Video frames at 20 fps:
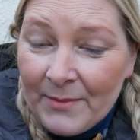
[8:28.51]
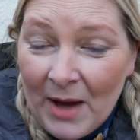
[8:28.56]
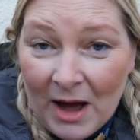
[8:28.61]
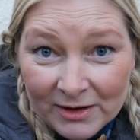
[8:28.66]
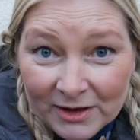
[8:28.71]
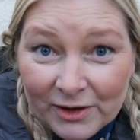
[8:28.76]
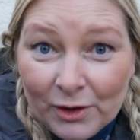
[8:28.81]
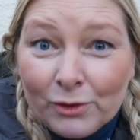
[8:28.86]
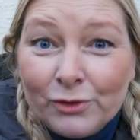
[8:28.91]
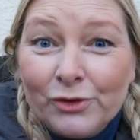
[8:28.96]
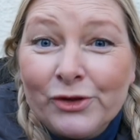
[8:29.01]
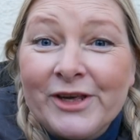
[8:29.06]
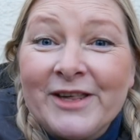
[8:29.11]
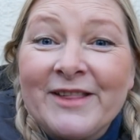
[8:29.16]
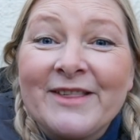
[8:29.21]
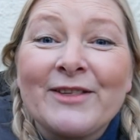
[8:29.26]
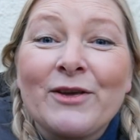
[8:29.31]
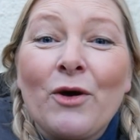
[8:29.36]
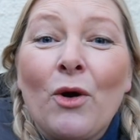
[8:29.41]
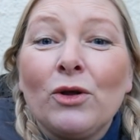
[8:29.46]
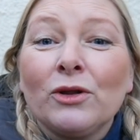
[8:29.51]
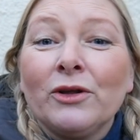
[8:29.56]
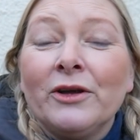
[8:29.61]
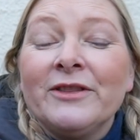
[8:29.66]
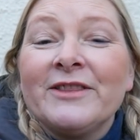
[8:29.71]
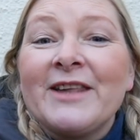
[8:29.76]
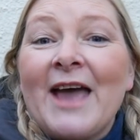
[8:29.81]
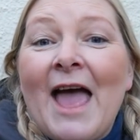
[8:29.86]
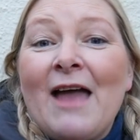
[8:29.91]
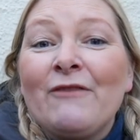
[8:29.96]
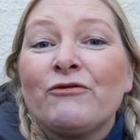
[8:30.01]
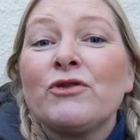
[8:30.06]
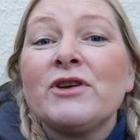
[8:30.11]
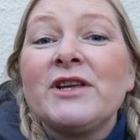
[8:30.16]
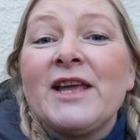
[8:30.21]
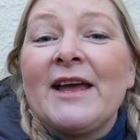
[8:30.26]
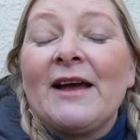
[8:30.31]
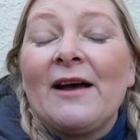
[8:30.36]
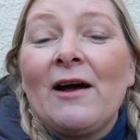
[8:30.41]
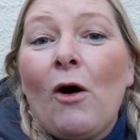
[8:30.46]
Archaeology Scotland,
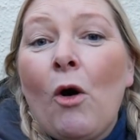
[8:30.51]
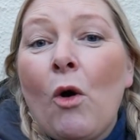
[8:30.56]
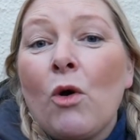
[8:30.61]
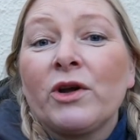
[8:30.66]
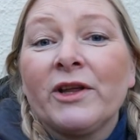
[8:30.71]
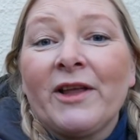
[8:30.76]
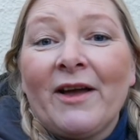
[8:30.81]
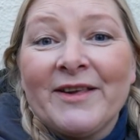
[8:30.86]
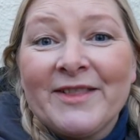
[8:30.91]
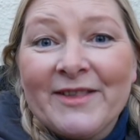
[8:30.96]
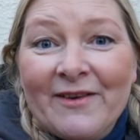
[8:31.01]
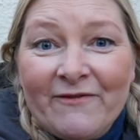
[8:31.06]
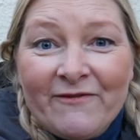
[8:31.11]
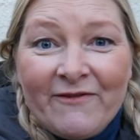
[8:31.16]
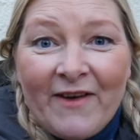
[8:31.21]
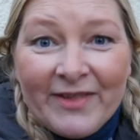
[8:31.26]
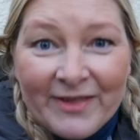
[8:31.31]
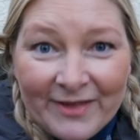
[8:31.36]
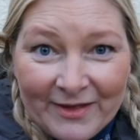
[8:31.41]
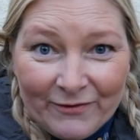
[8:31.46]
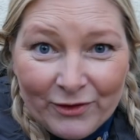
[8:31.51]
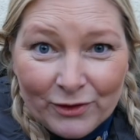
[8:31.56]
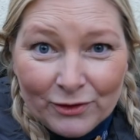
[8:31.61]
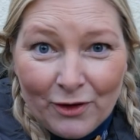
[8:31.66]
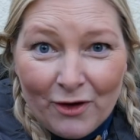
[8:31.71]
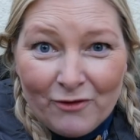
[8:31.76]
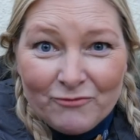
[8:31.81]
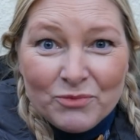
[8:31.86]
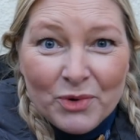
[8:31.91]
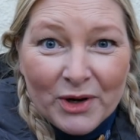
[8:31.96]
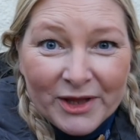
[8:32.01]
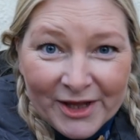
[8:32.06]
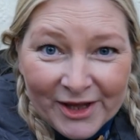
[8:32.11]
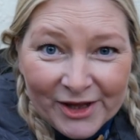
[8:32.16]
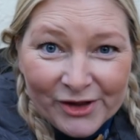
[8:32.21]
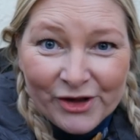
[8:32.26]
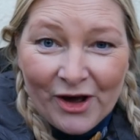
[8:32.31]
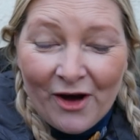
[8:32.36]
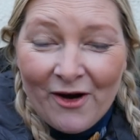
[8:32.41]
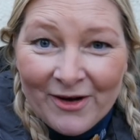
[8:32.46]
every year organise a Festival of
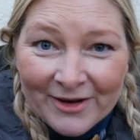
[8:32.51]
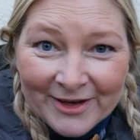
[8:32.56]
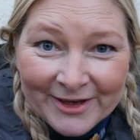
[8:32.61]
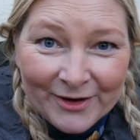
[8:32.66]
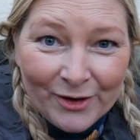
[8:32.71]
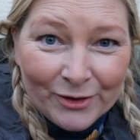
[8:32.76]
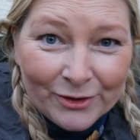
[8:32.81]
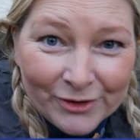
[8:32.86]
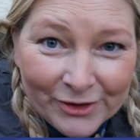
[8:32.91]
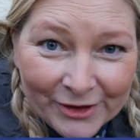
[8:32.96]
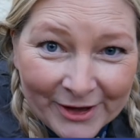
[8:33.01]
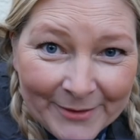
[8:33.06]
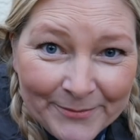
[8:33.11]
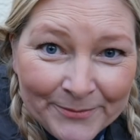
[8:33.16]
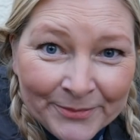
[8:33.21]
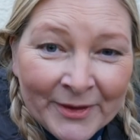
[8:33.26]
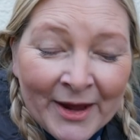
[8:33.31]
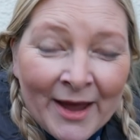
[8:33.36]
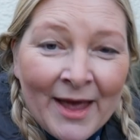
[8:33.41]
British Archaeology.